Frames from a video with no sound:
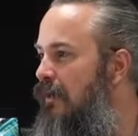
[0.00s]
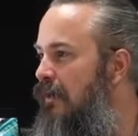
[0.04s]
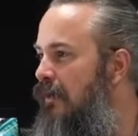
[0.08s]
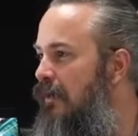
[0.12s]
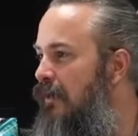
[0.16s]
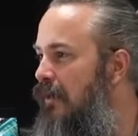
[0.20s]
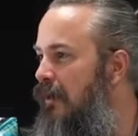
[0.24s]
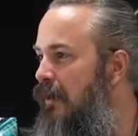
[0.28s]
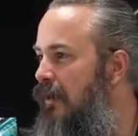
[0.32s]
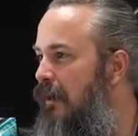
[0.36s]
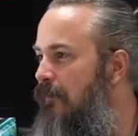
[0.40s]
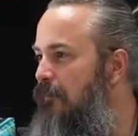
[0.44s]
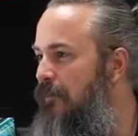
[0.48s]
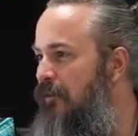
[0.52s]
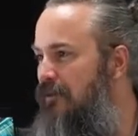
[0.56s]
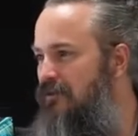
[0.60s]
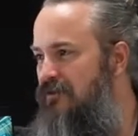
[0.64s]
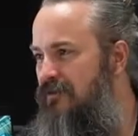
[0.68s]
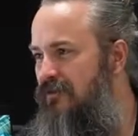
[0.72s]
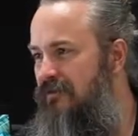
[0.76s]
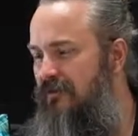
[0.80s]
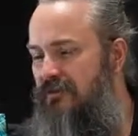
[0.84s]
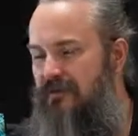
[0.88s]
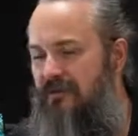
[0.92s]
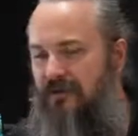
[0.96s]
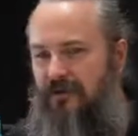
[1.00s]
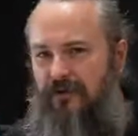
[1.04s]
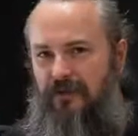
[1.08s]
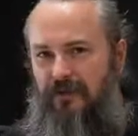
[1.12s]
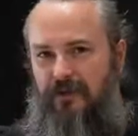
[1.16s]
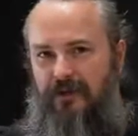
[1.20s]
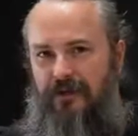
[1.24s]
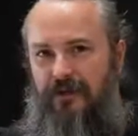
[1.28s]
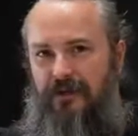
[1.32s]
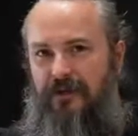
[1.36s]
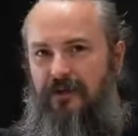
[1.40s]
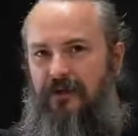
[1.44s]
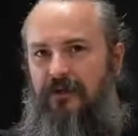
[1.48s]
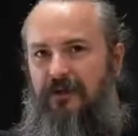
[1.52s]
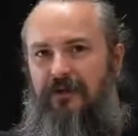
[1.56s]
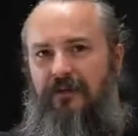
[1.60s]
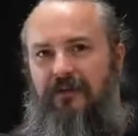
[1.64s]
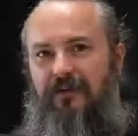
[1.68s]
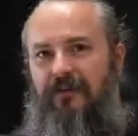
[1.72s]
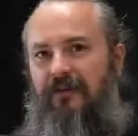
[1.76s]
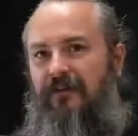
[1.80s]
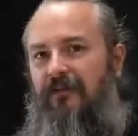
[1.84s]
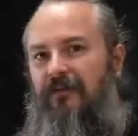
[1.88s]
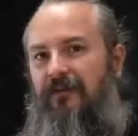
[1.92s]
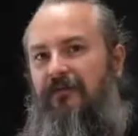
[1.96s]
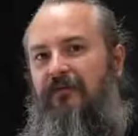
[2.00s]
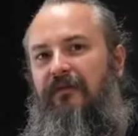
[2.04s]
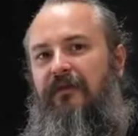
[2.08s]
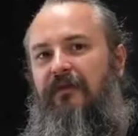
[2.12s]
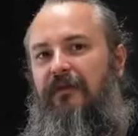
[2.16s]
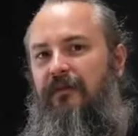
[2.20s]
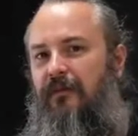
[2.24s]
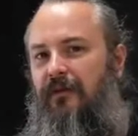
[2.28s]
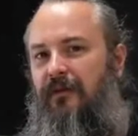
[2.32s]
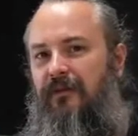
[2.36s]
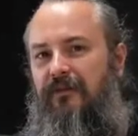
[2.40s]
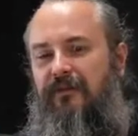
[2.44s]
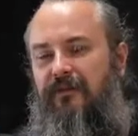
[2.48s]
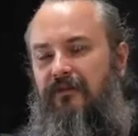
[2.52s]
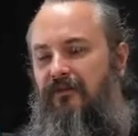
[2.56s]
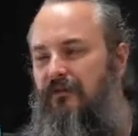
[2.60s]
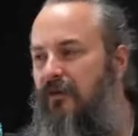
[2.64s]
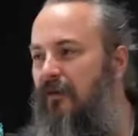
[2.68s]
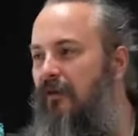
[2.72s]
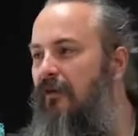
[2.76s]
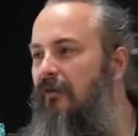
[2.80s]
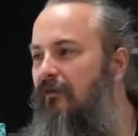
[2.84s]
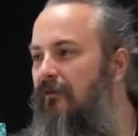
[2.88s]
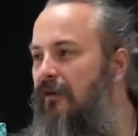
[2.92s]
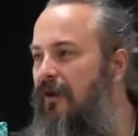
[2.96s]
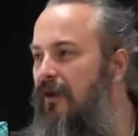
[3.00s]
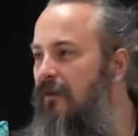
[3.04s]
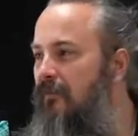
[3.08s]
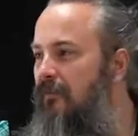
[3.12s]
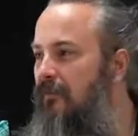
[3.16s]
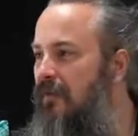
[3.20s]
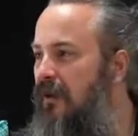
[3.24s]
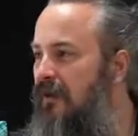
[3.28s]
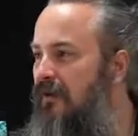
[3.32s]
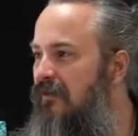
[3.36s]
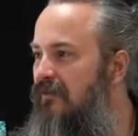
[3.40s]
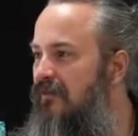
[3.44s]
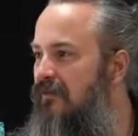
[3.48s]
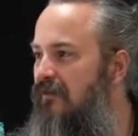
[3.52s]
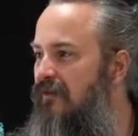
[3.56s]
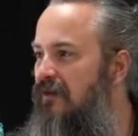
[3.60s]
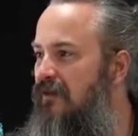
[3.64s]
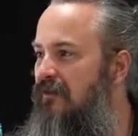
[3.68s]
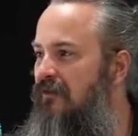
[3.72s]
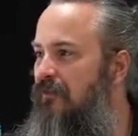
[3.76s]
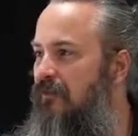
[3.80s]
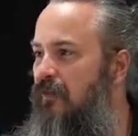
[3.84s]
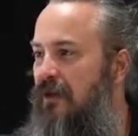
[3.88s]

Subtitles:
I'm not sure if it's going to be limited to verified megacities,